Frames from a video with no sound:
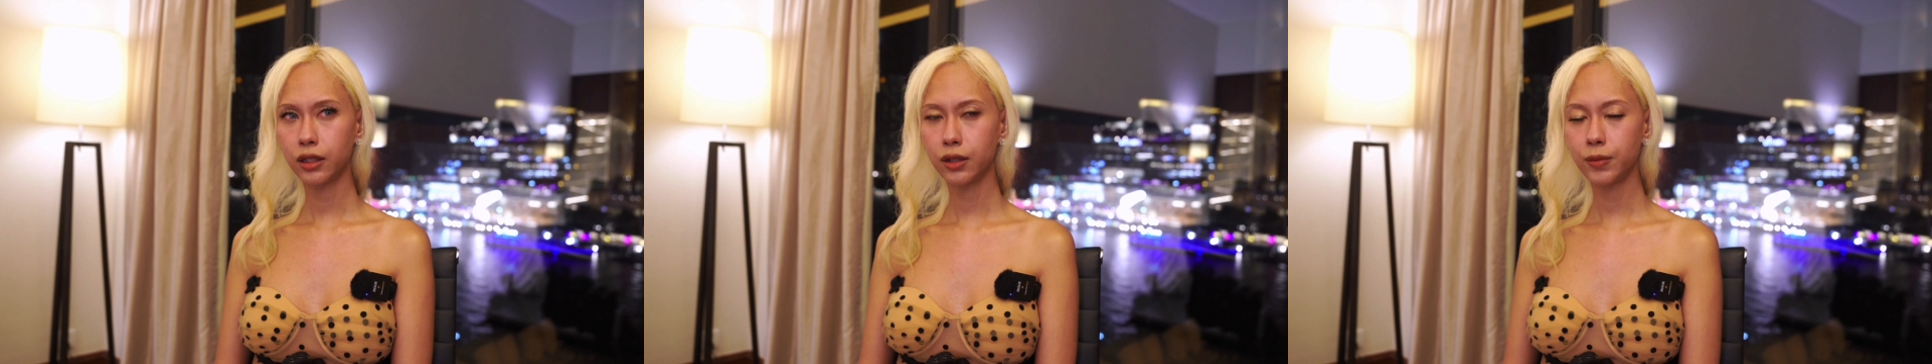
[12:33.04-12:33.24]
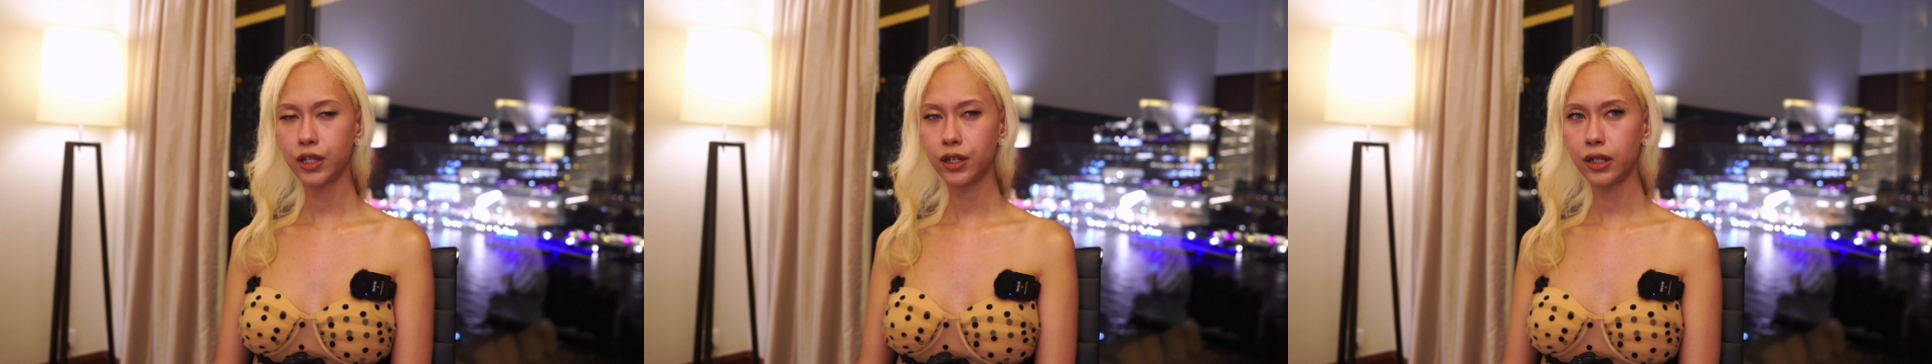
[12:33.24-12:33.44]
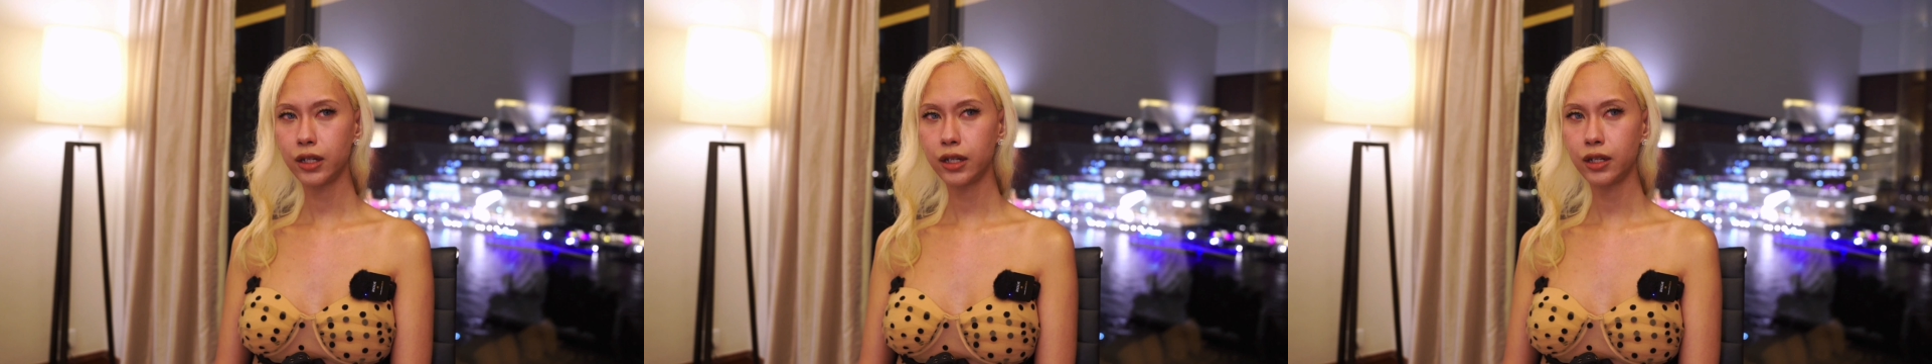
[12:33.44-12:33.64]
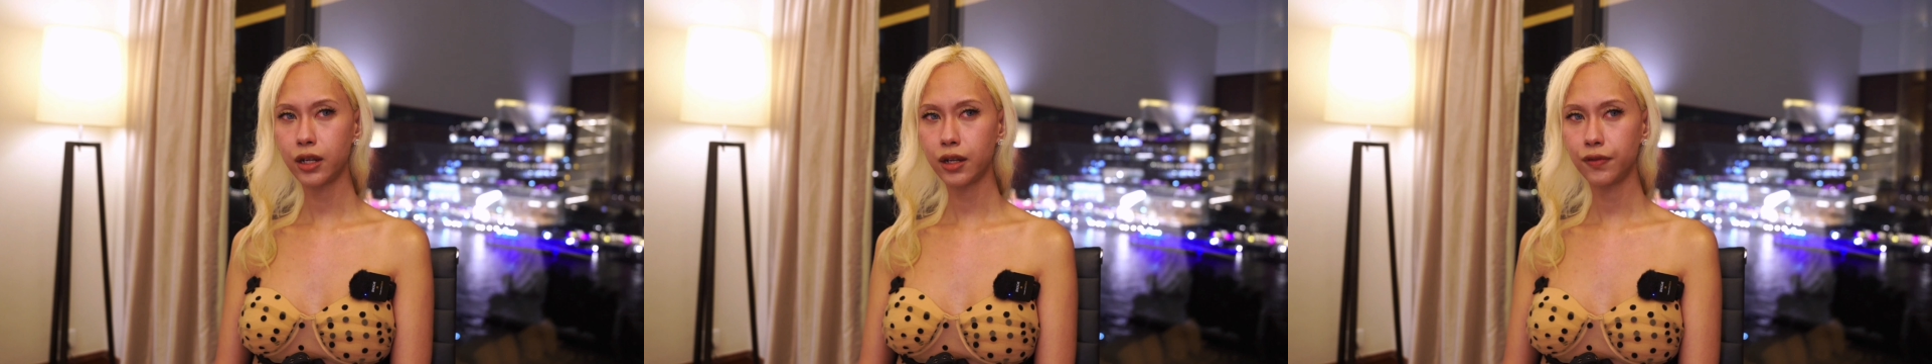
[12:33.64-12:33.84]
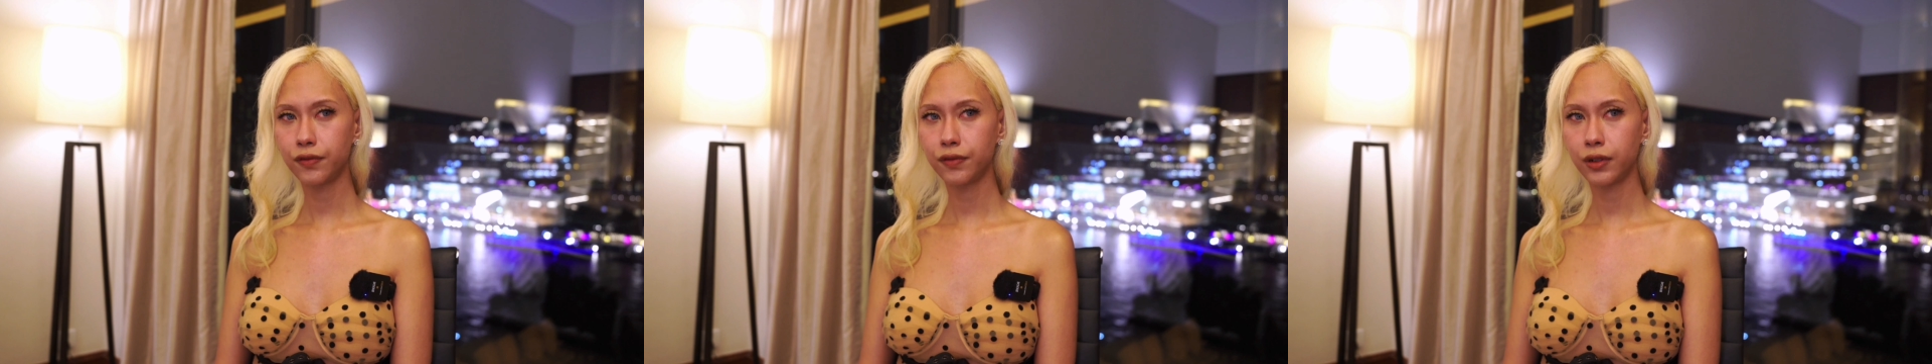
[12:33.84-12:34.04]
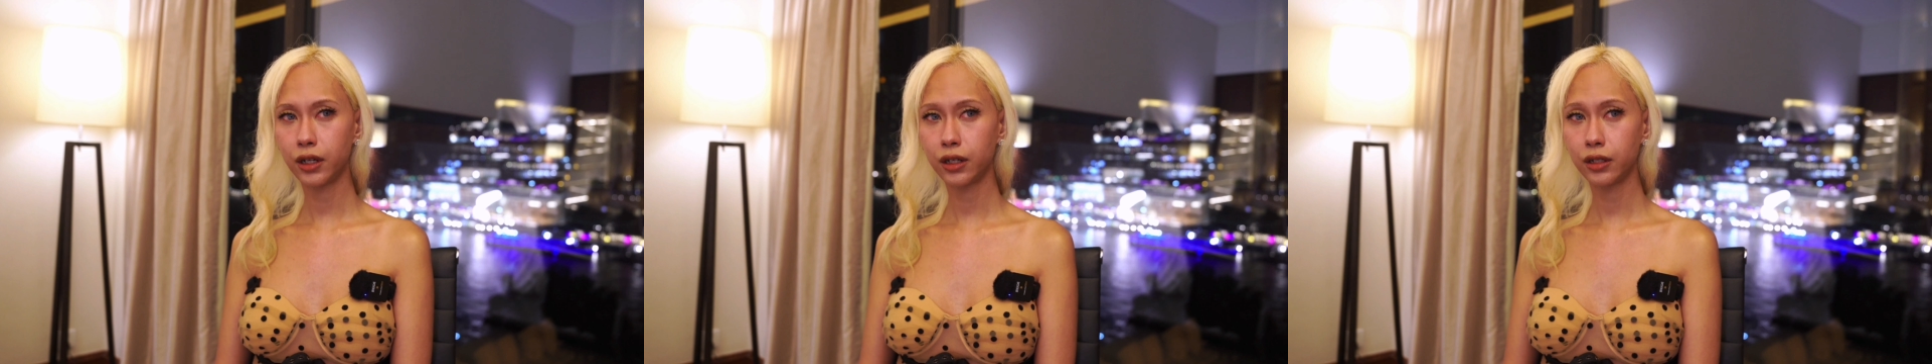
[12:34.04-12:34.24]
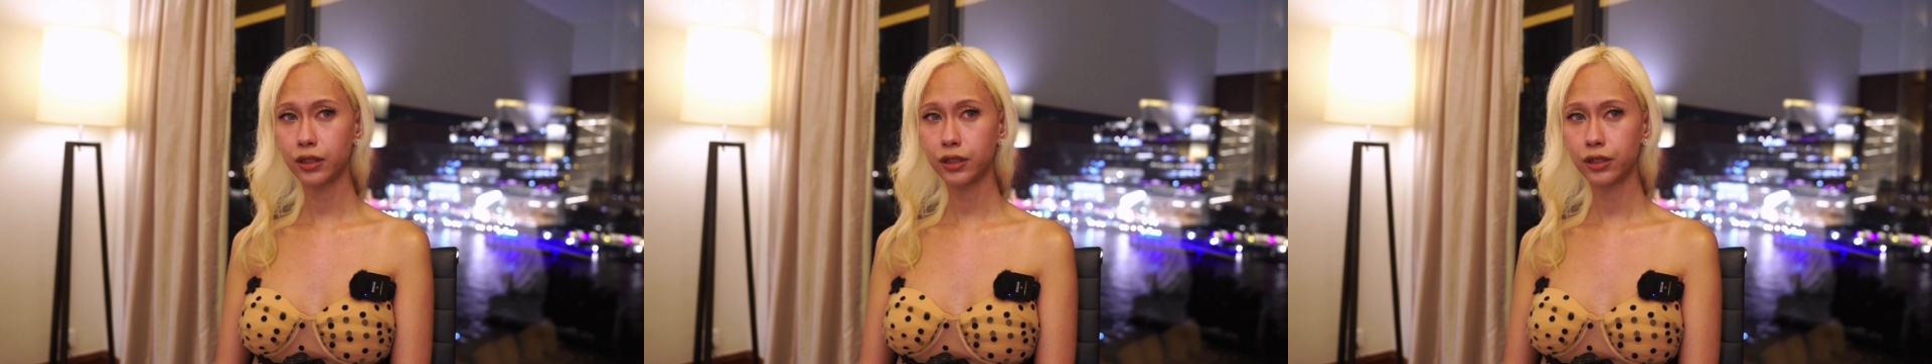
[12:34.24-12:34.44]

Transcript: Community, not very